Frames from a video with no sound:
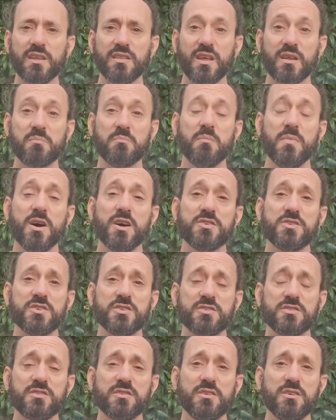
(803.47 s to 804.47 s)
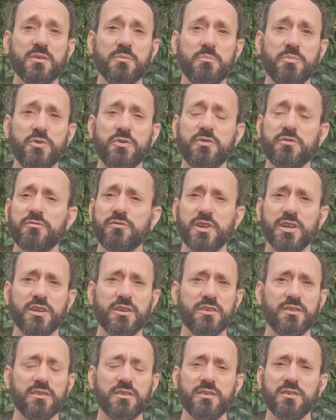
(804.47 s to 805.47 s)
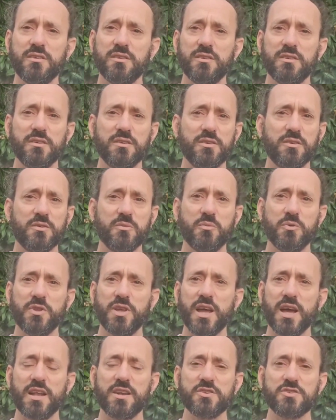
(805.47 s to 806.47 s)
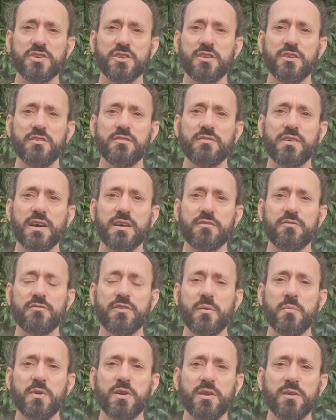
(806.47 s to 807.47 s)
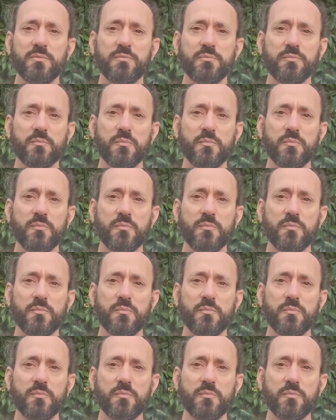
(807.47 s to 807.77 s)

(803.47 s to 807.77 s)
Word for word: that merges beautifully with the energy of the divine feminine.